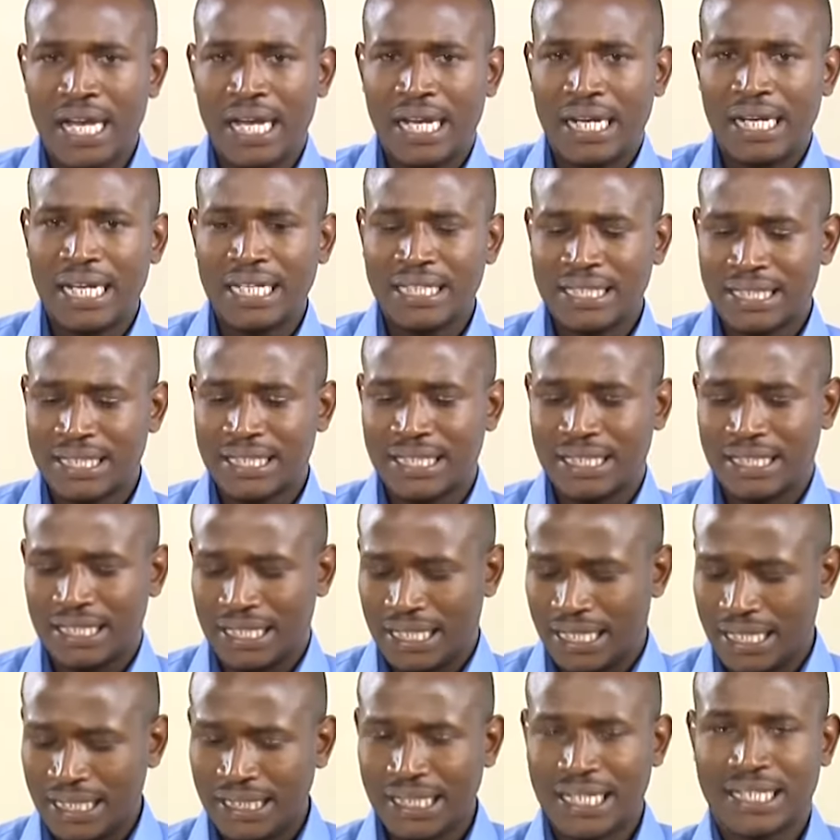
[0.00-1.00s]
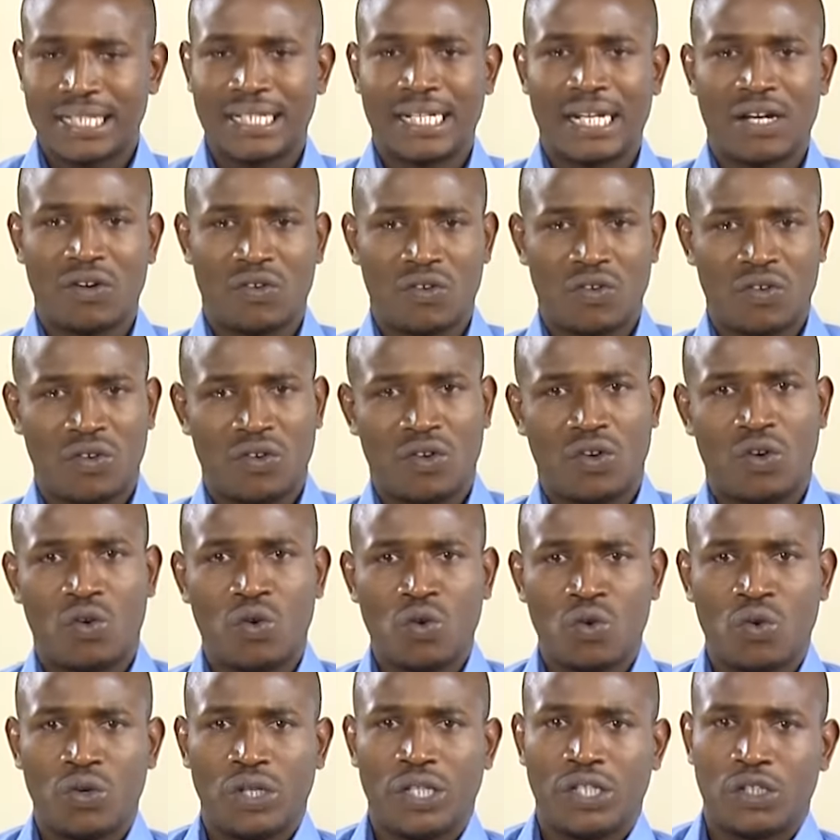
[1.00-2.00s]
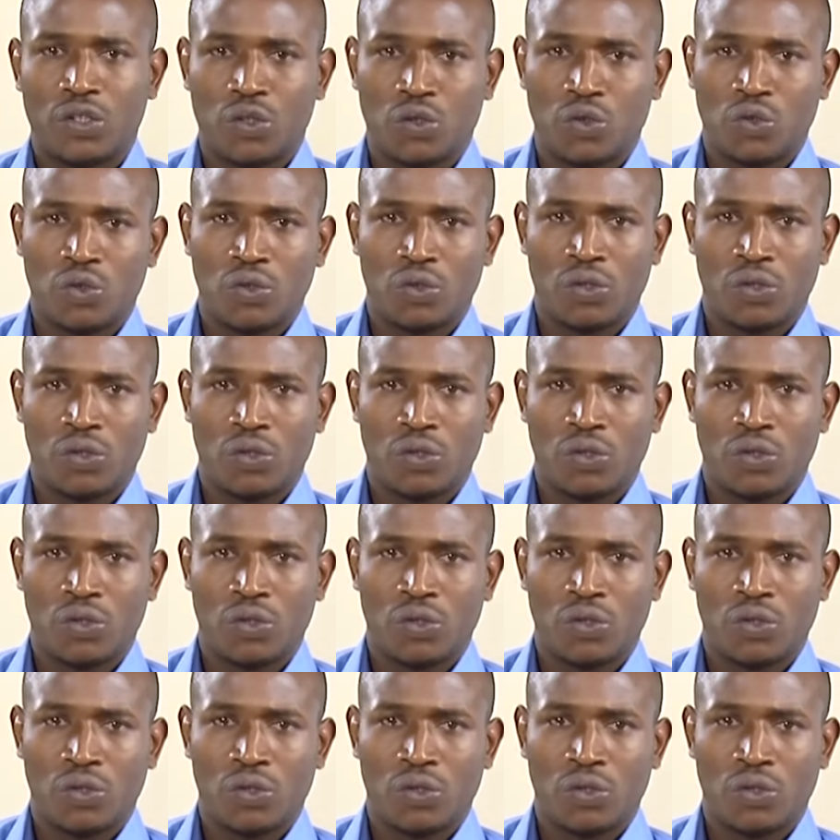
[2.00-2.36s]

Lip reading: Let us now look into